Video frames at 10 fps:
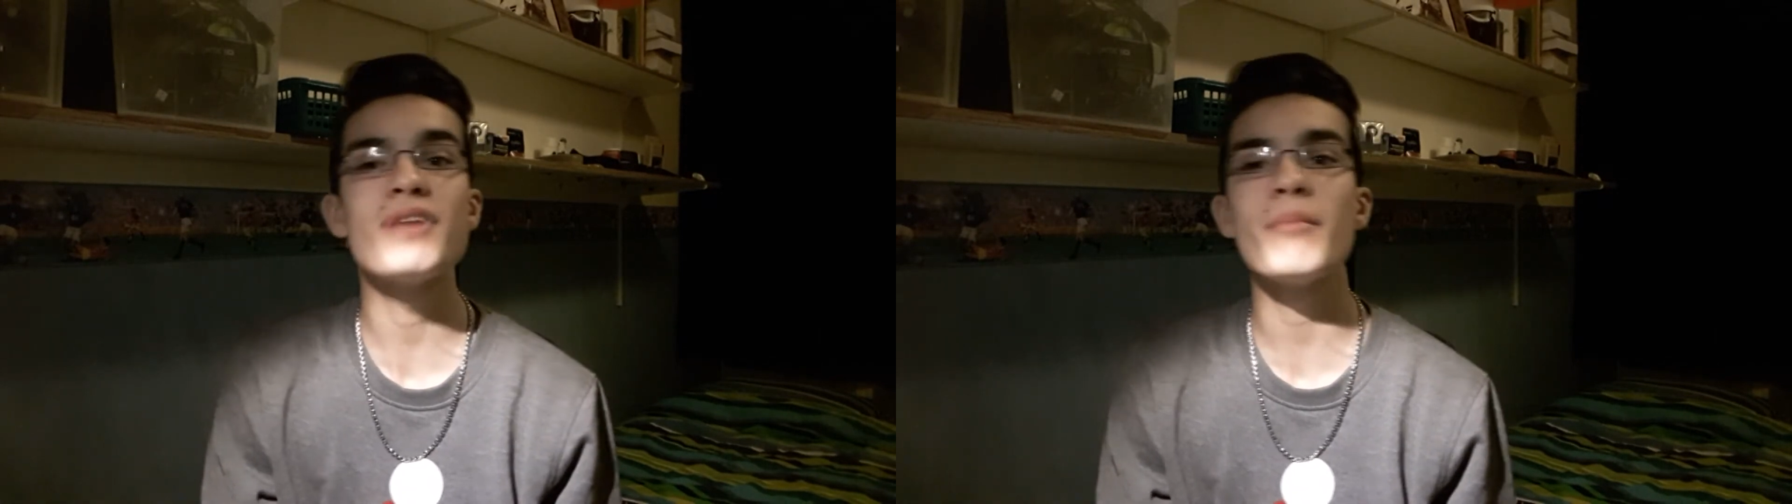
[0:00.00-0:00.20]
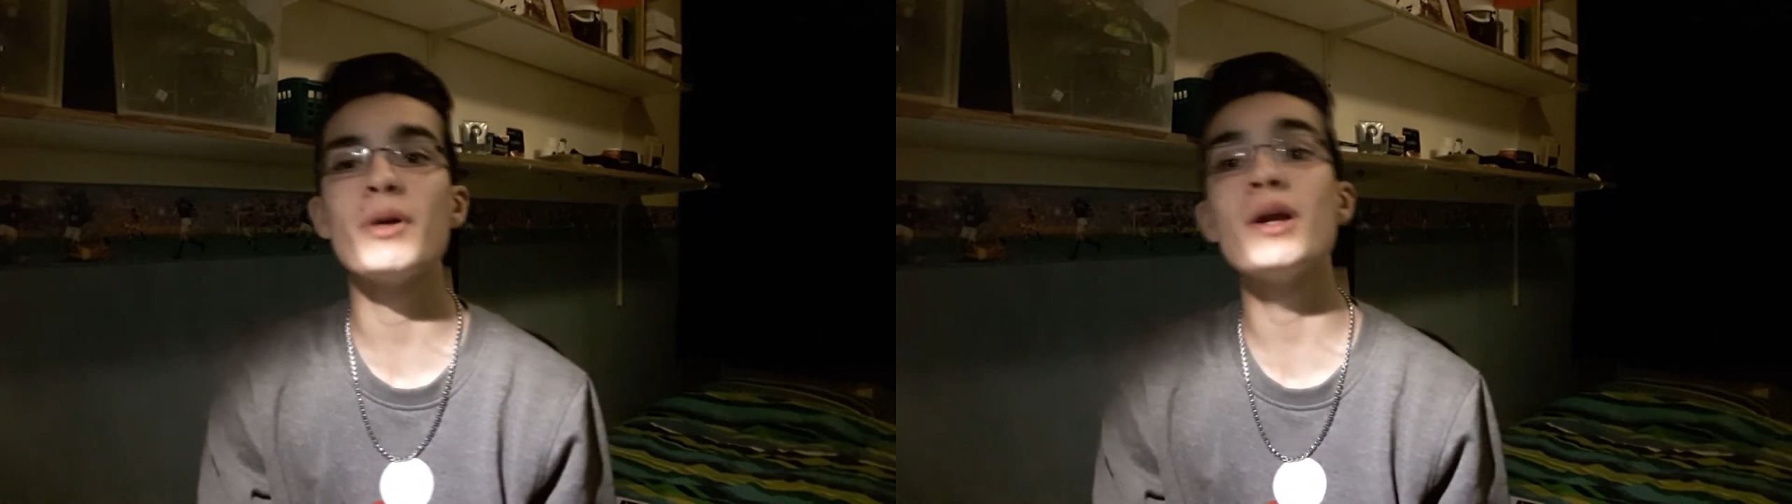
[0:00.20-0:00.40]

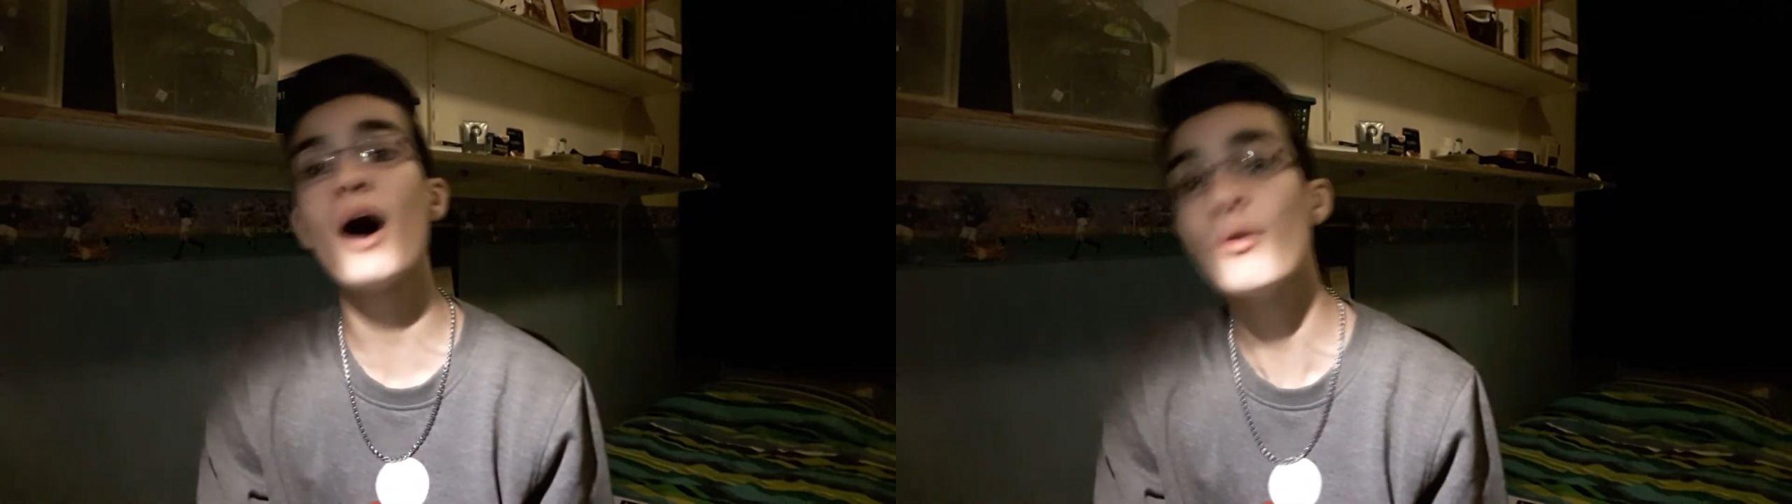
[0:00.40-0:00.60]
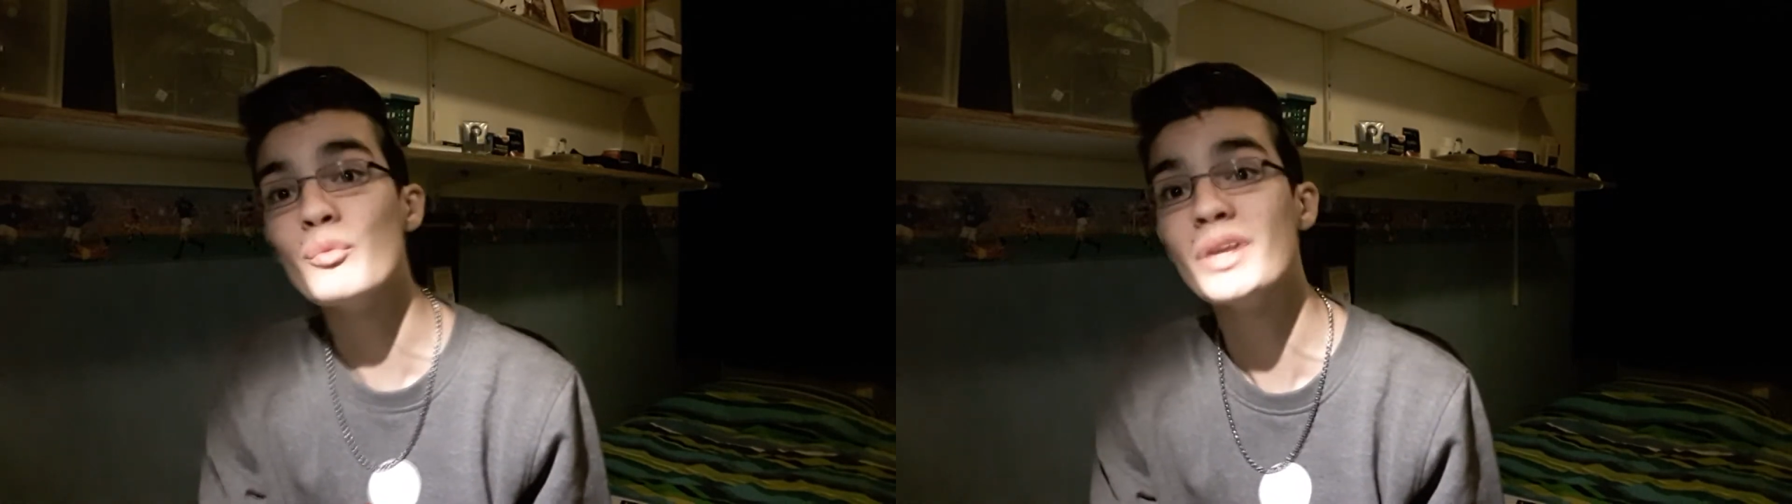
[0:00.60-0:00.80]
not been
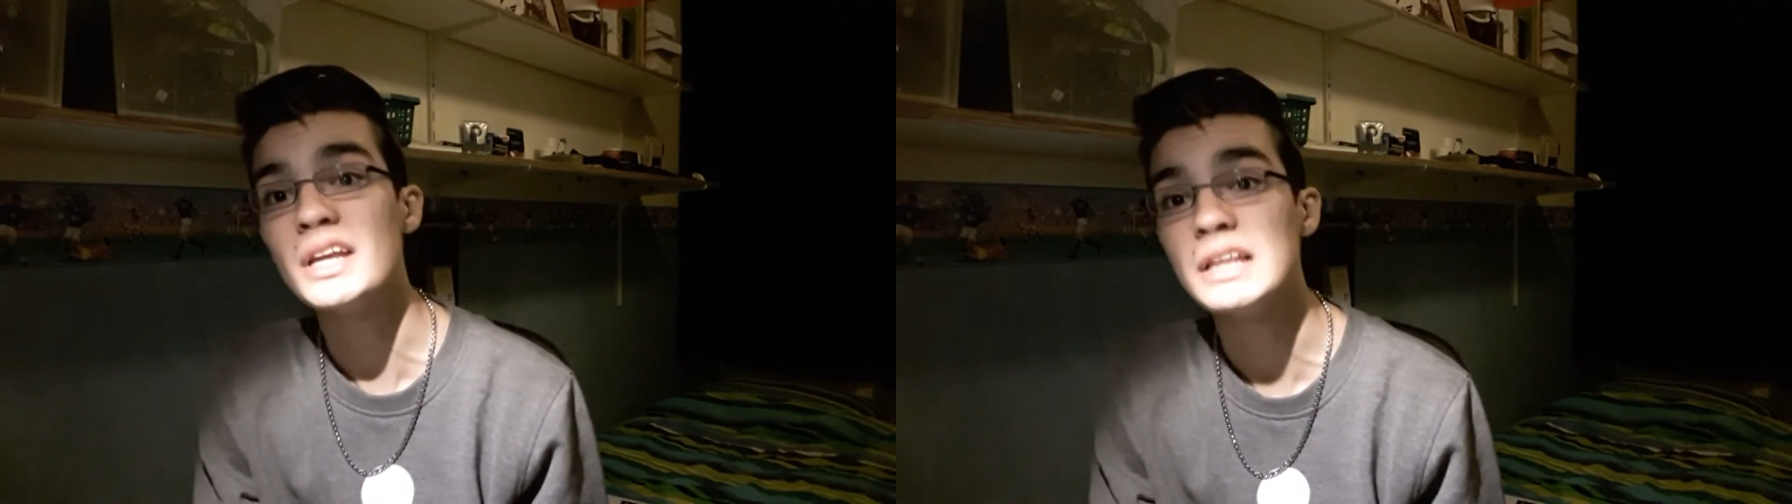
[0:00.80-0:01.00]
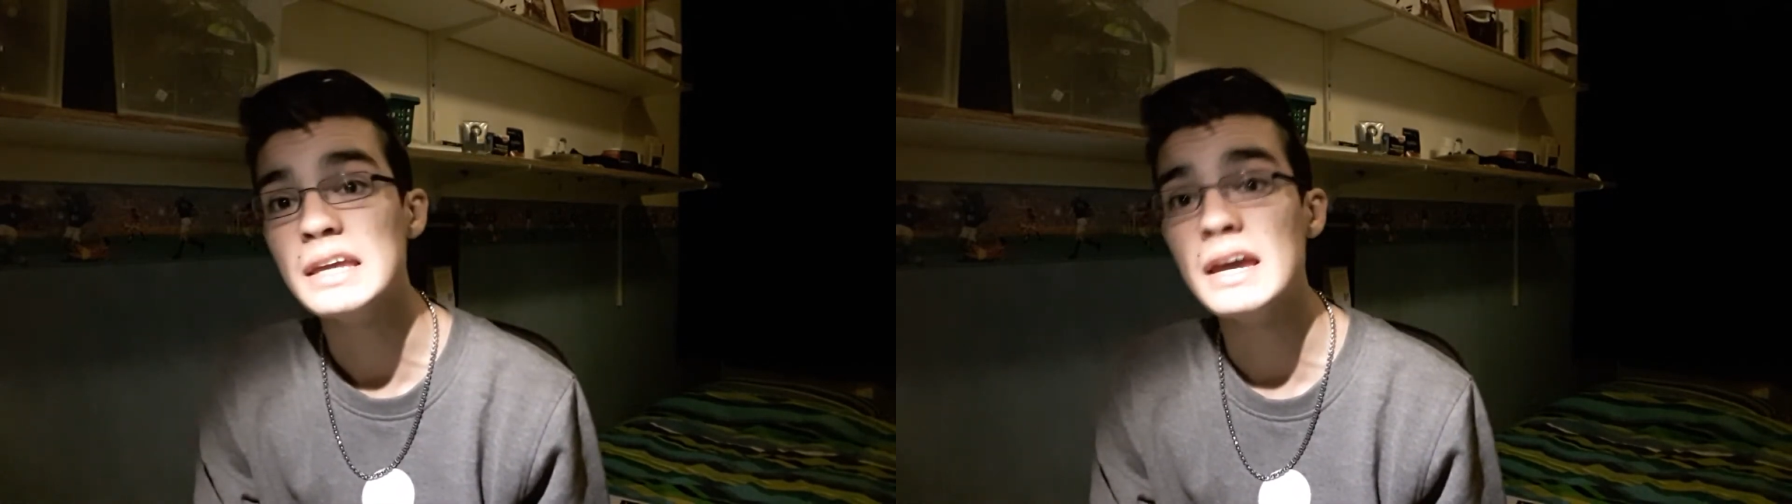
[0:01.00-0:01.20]

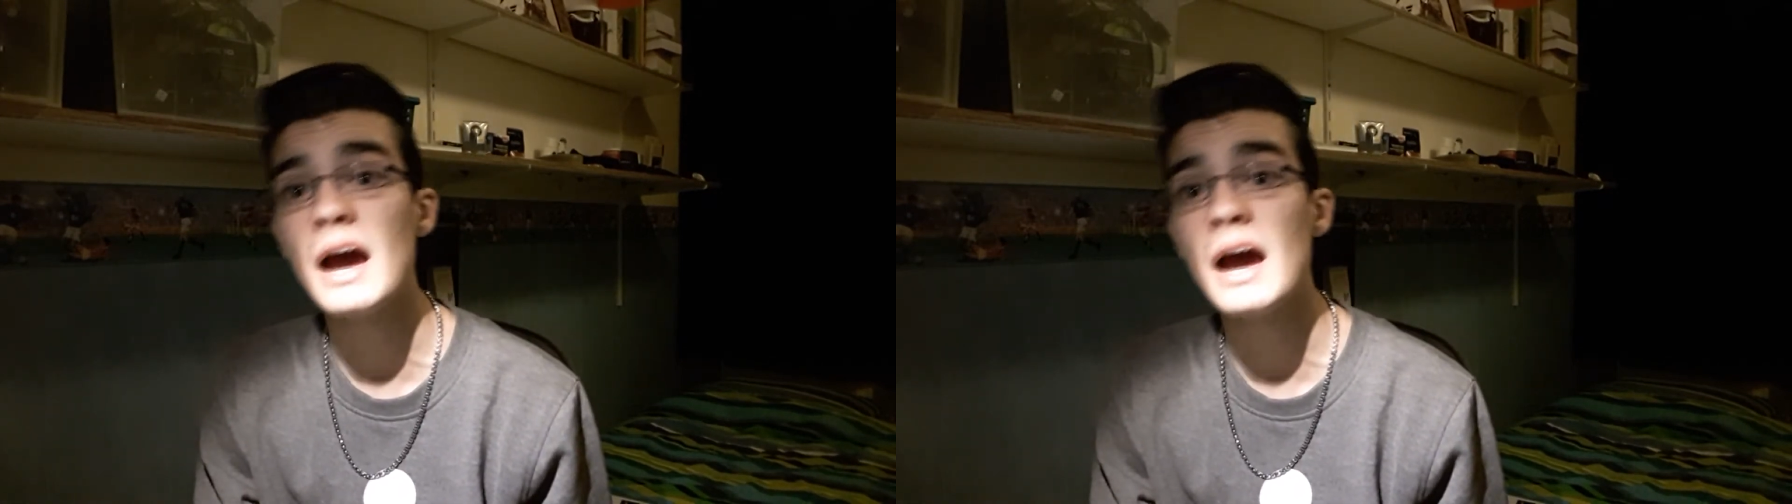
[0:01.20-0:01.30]
unwillingly.